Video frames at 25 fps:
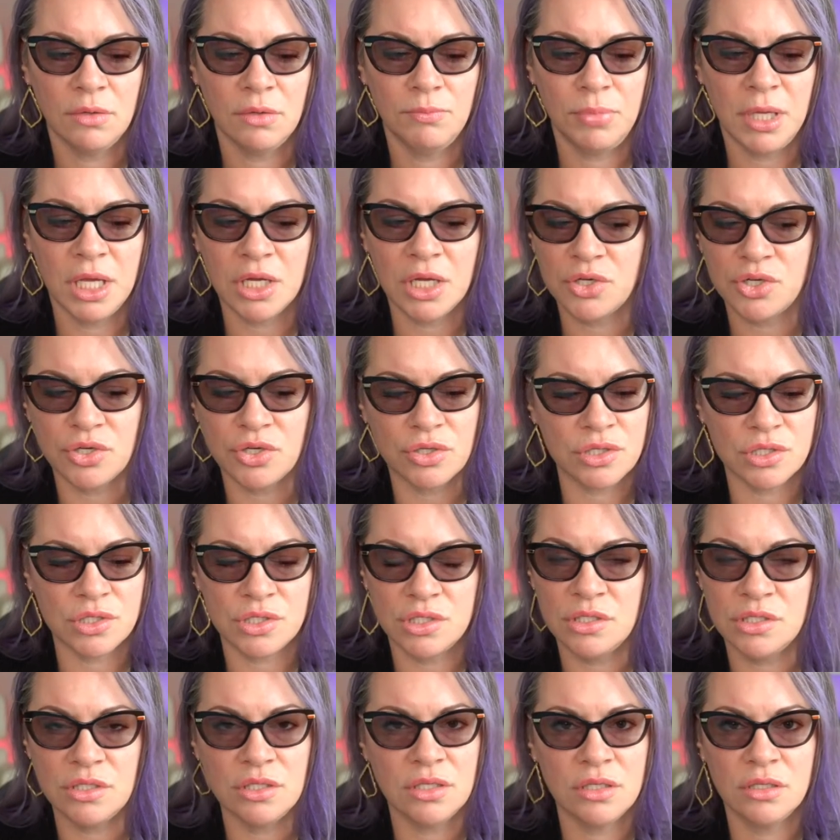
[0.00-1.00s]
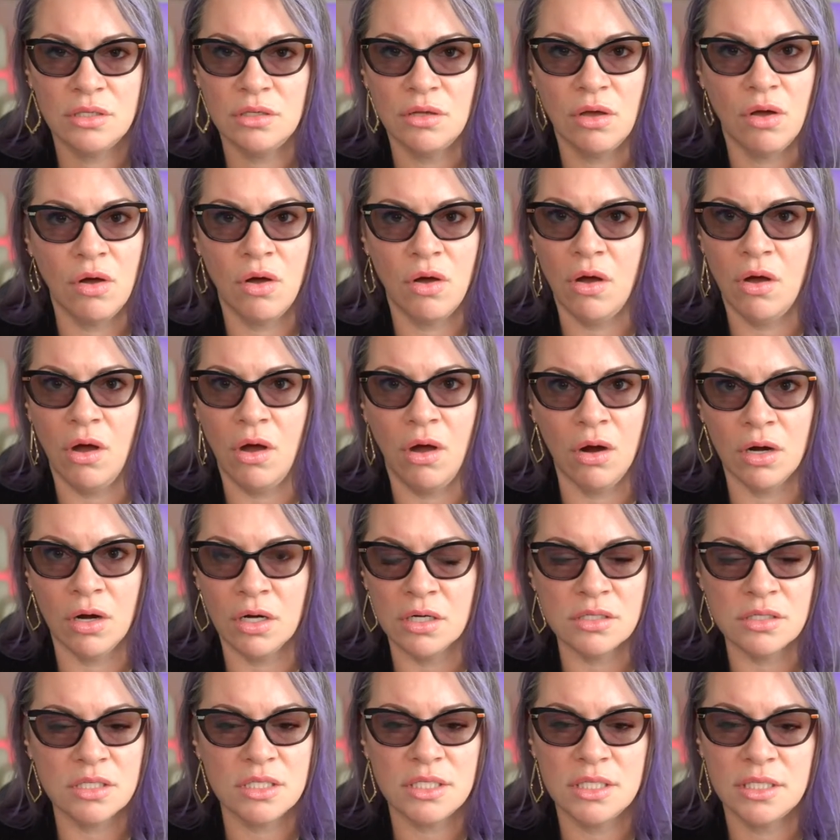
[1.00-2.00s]
pictures,
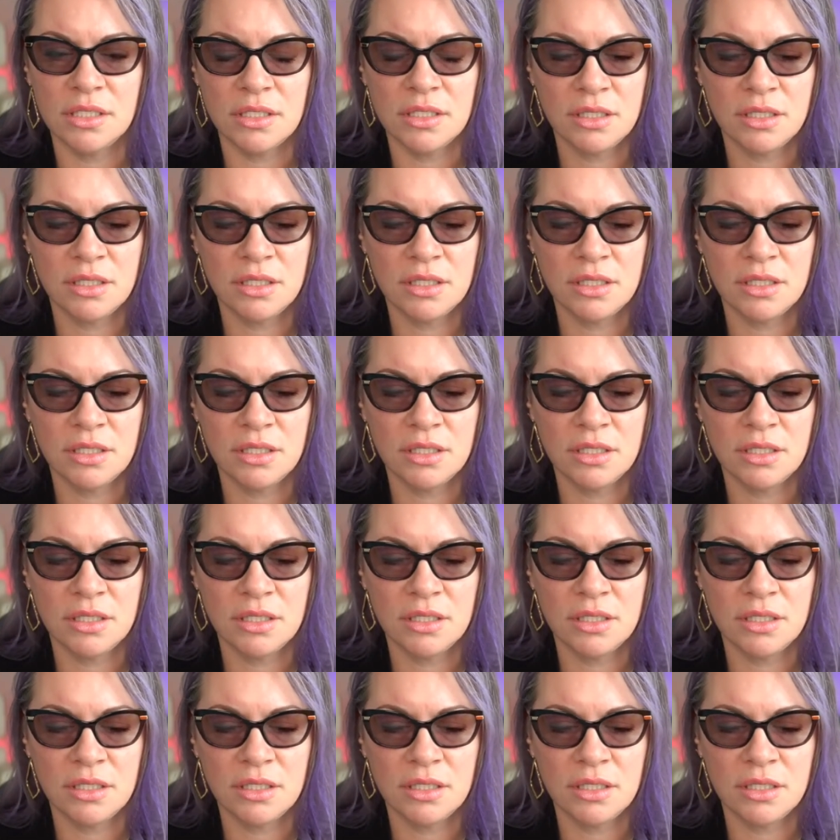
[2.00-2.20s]
aren't